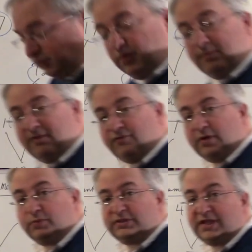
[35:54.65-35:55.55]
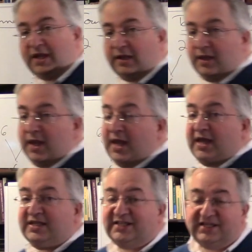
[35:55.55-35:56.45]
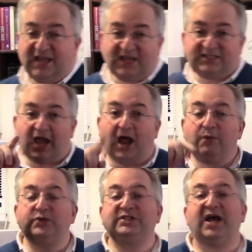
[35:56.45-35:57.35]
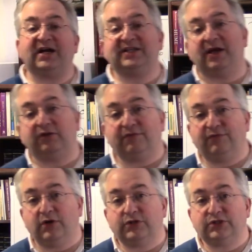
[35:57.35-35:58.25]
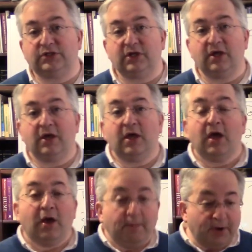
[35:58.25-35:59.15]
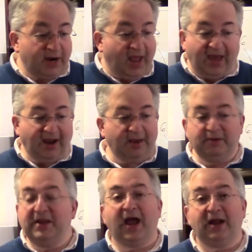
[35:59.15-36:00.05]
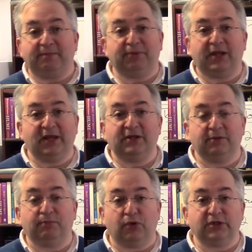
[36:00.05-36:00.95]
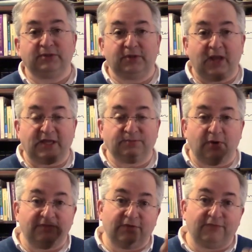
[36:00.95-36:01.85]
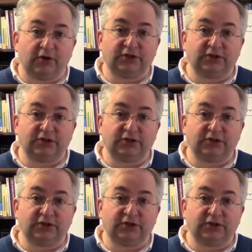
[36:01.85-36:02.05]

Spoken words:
what my friend was saying. He said, yes, I was knocked out the first. But had I not played Boris Kasparov the first